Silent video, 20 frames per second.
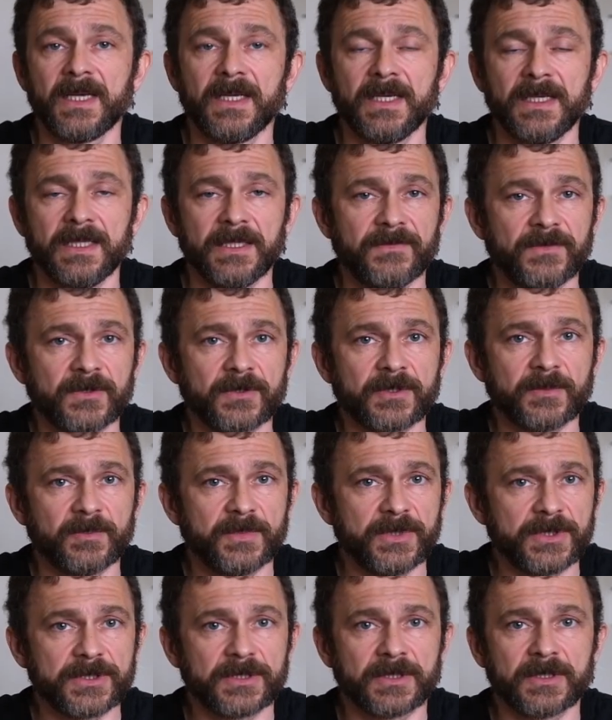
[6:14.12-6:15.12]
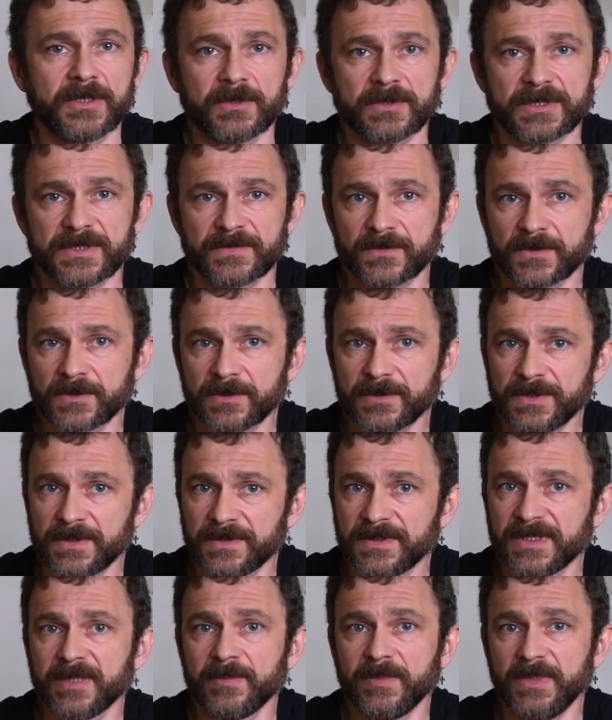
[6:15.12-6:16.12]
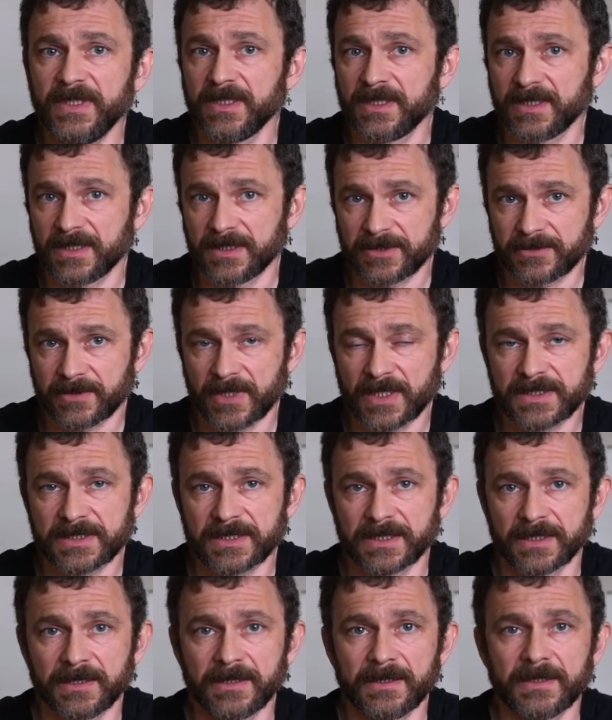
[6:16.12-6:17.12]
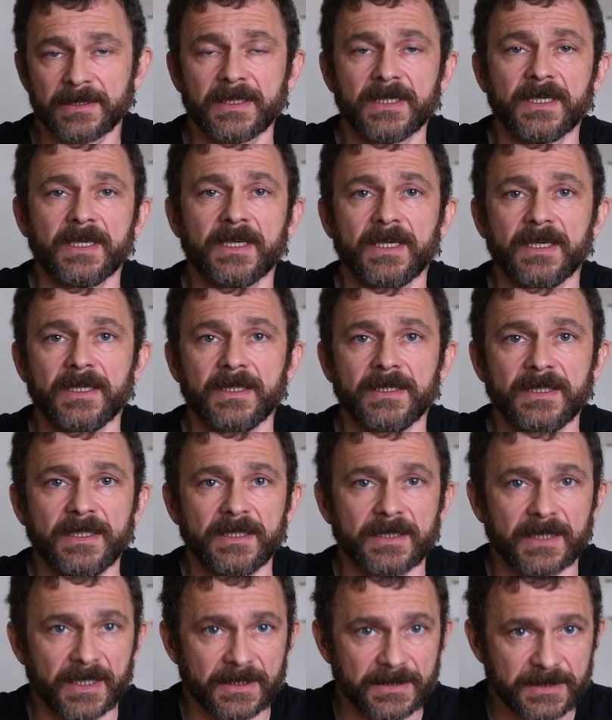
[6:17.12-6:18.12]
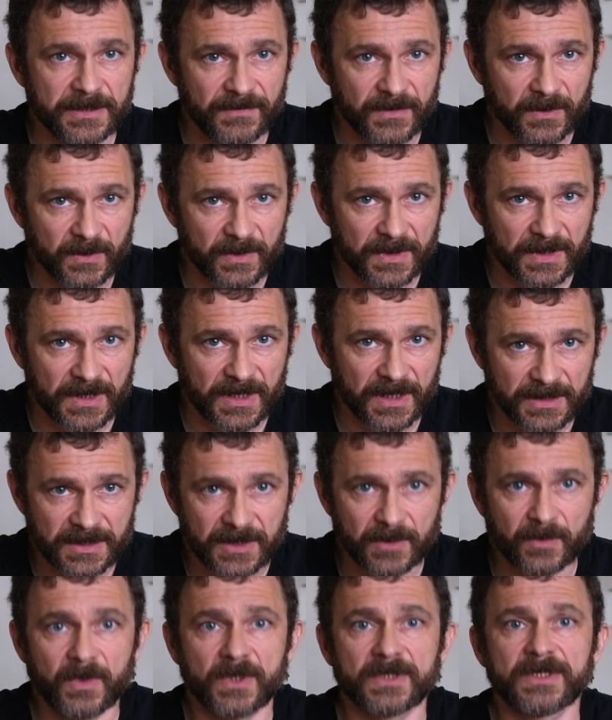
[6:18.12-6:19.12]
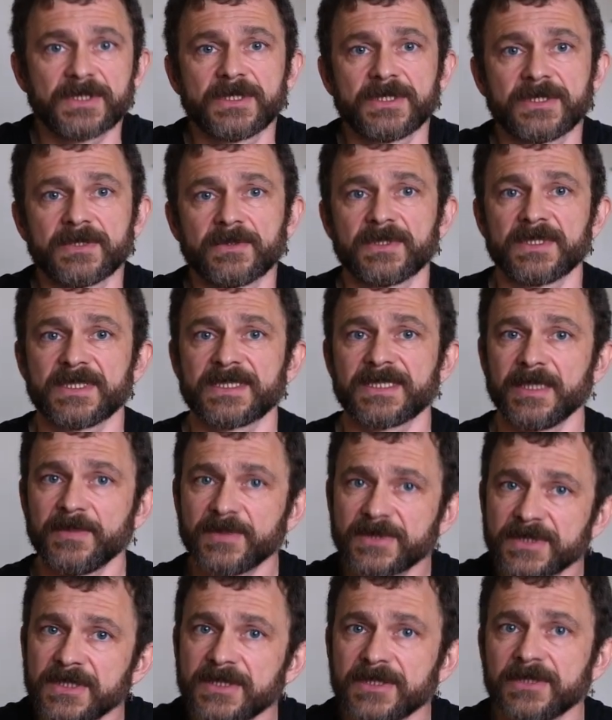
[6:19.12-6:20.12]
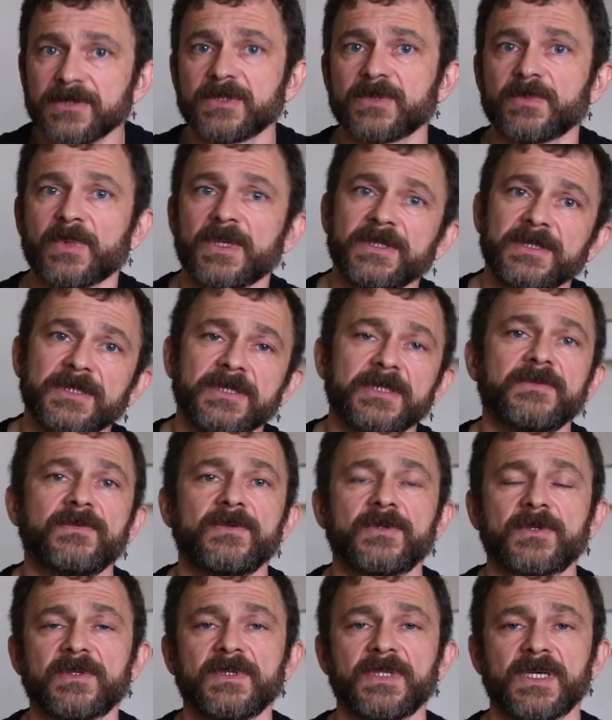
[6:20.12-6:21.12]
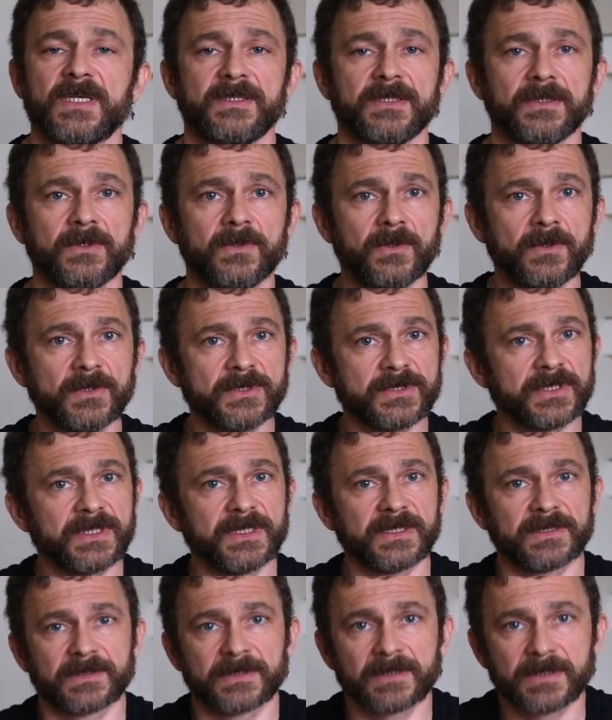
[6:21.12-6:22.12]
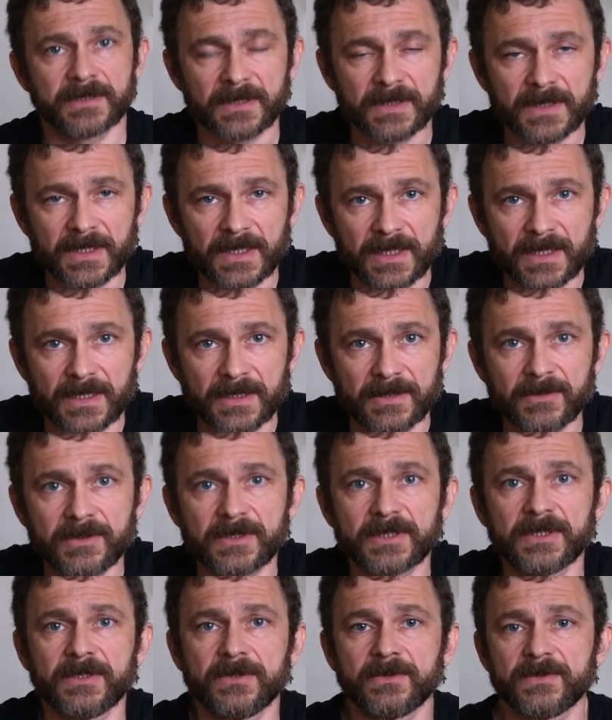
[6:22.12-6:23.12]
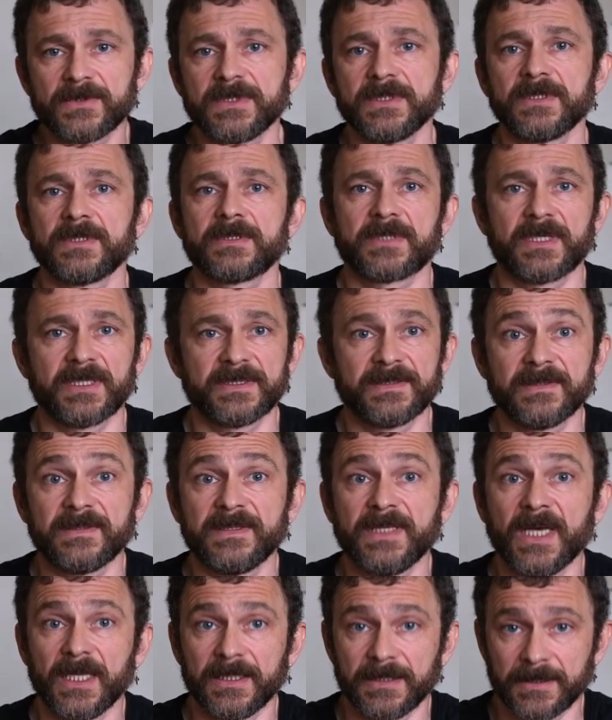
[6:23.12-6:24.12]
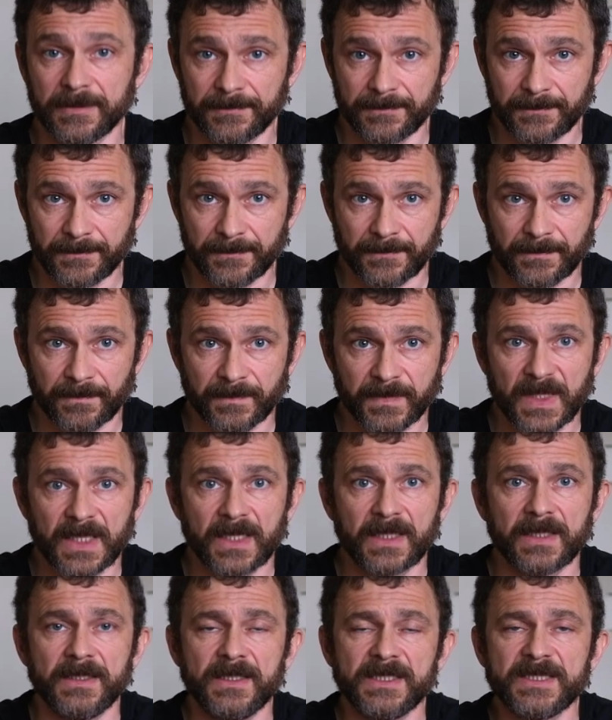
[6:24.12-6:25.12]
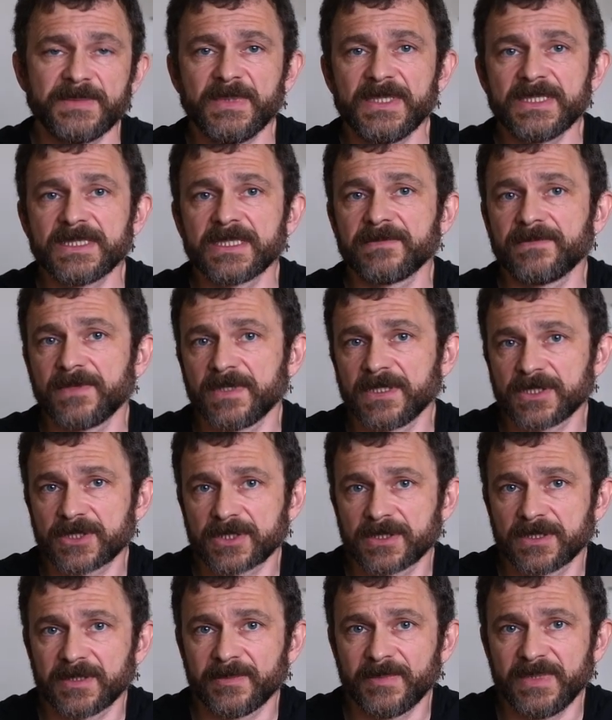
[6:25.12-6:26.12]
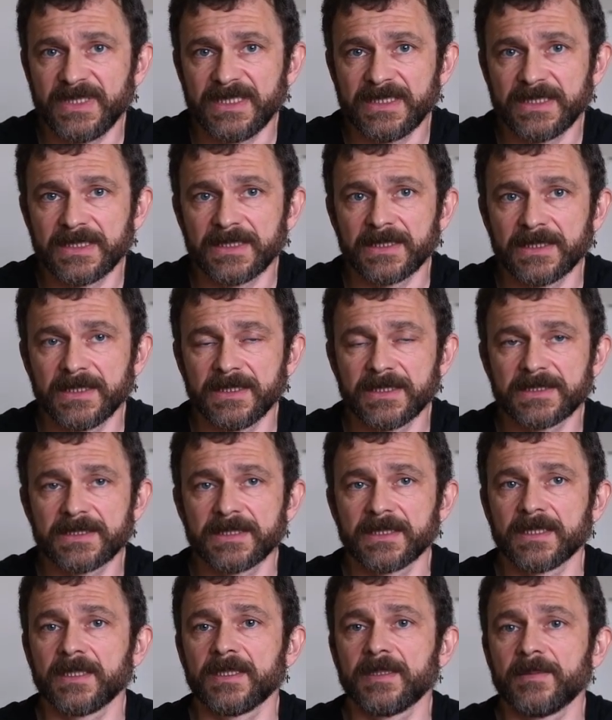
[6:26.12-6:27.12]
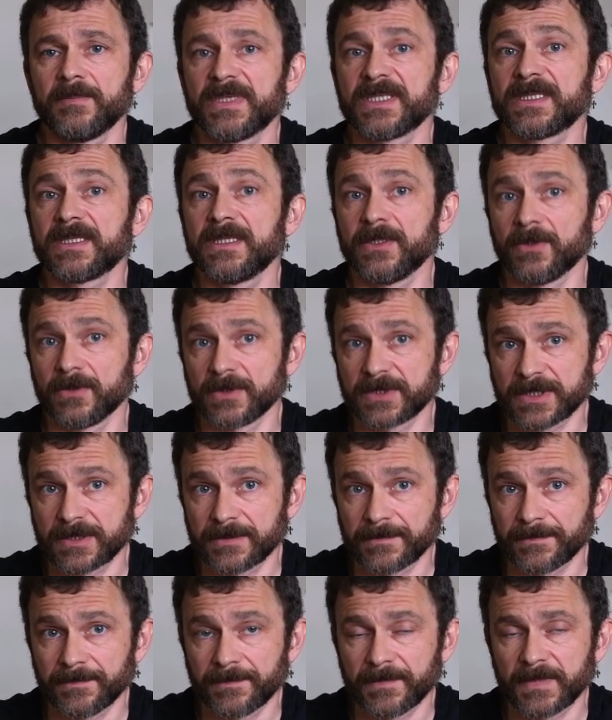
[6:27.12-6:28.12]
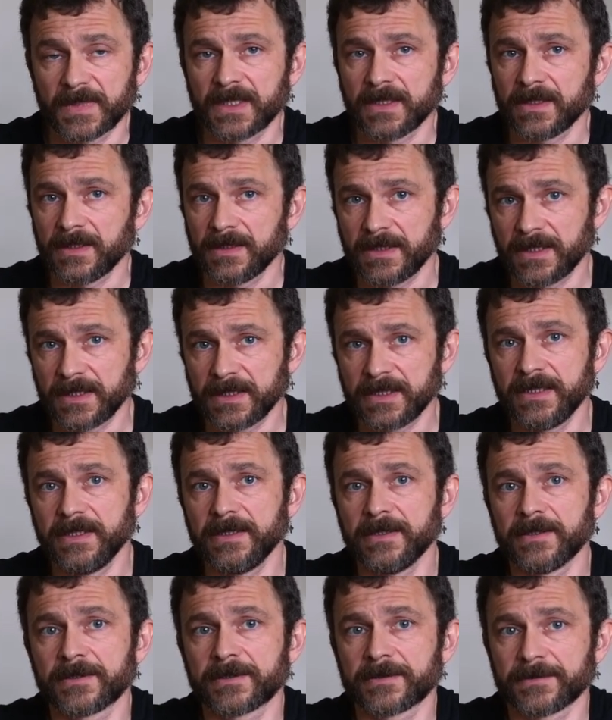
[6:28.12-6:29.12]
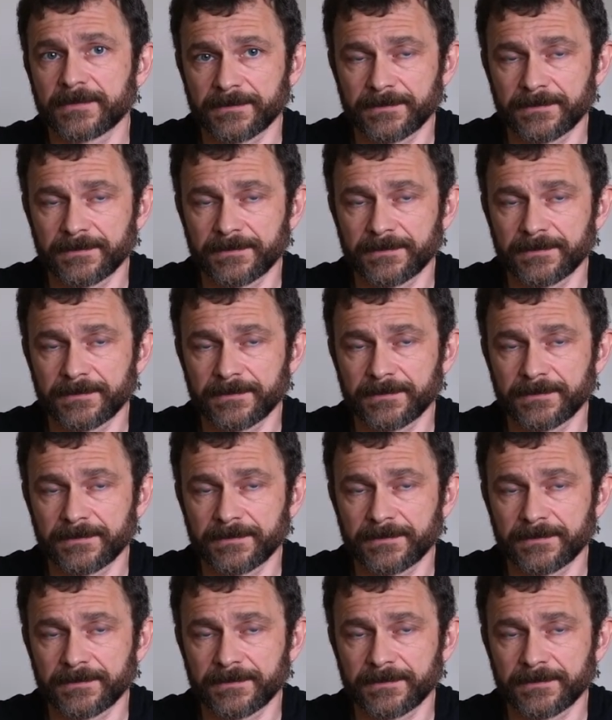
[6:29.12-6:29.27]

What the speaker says: If your ambition goes further than mere contrasting, and you want to substitute one thing for another altogether, you can use rather than. Its basic functional meaning is but not, like here,